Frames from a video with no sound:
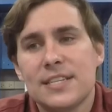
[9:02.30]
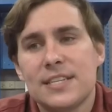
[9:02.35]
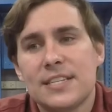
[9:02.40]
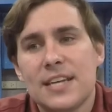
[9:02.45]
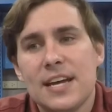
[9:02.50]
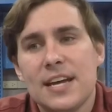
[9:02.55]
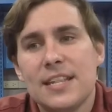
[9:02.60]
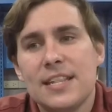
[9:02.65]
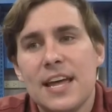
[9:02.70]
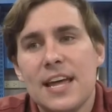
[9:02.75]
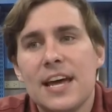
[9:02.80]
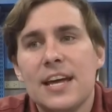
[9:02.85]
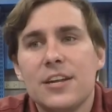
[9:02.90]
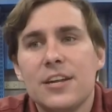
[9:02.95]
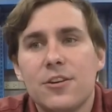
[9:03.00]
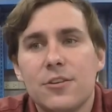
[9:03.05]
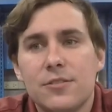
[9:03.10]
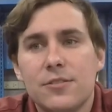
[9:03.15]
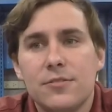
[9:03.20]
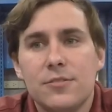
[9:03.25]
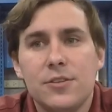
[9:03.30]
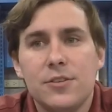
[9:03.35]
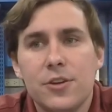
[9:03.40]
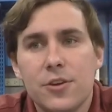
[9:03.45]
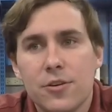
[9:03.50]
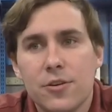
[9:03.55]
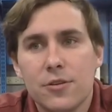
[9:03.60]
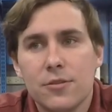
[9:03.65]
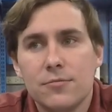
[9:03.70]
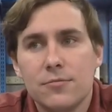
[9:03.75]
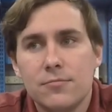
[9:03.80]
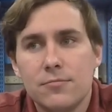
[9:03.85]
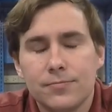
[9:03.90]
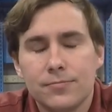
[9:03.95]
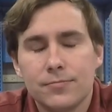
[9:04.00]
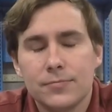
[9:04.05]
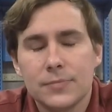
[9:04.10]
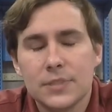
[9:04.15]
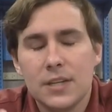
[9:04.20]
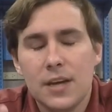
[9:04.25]
I said that your
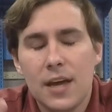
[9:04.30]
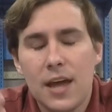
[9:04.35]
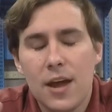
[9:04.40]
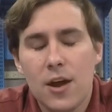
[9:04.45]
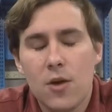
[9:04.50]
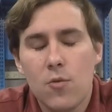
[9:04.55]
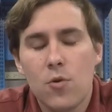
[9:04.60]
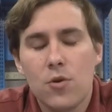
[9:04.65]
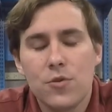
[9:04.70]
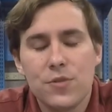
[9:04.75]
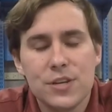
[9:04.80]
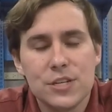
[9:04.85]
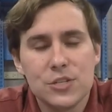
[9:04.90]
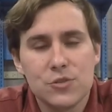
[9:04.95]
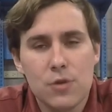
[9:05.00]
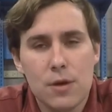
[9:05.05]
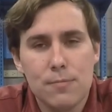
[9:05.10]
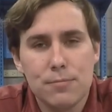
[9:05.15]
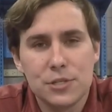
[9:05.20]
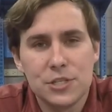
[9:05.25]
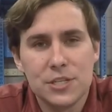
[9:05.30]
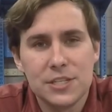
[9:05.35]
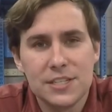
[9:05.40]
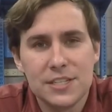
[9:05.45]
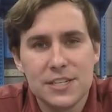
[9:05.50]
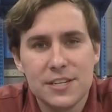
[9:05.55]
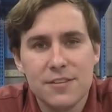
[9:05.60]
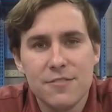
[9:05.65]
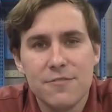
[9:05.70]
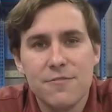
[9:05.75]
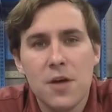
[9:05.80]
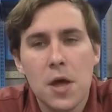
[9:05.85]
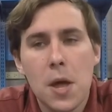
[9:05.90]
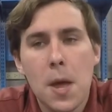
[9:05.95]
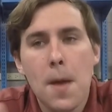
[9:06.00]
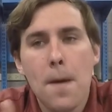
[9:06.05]
airworthiness representative